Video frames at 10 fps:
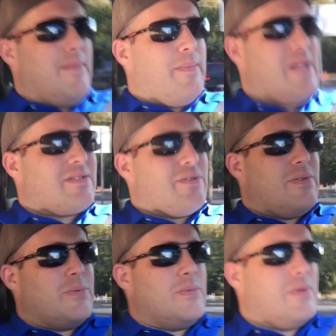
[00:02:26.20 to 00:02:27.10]

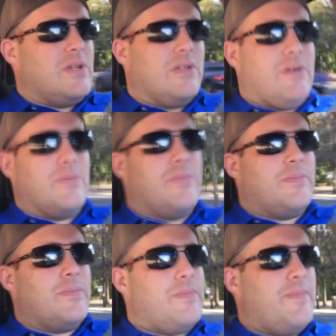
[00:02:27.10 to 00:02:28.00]
muscle, you know,
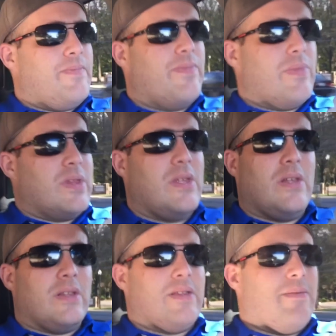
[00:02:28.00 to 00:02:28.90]

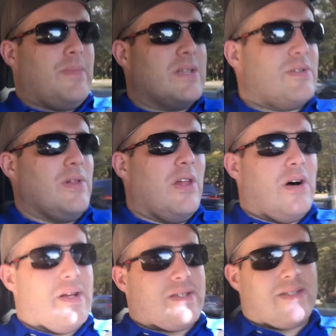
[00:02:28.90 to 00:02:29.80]
muscle
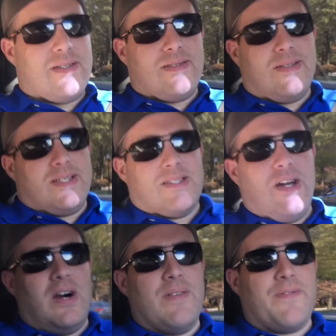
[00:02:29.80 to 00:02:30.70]
loss, it's
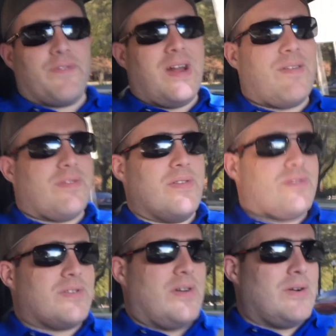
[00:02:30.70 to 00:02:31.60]
gone forever.
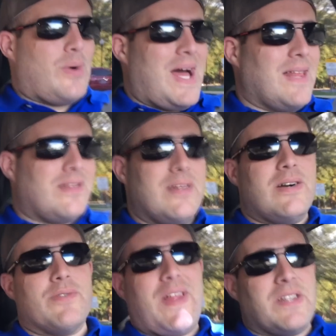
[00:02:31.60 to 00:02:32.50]
So I don't
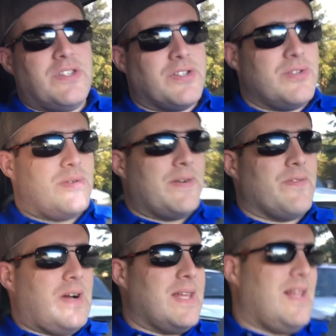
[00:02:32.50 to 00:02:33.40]
know if that's true. I've
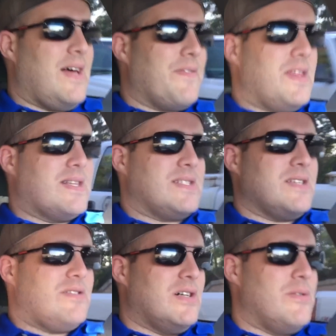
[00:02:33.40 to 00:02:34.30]
read a lot of things that
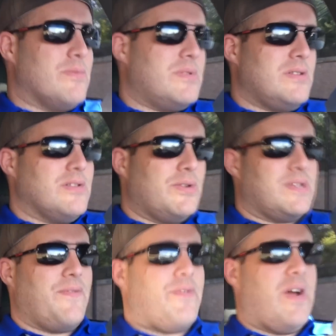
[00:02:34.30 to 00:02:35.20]
you don't lose
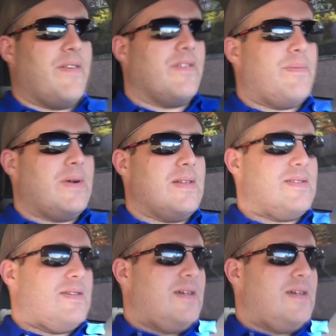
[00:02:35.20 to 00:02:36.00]
it forever, but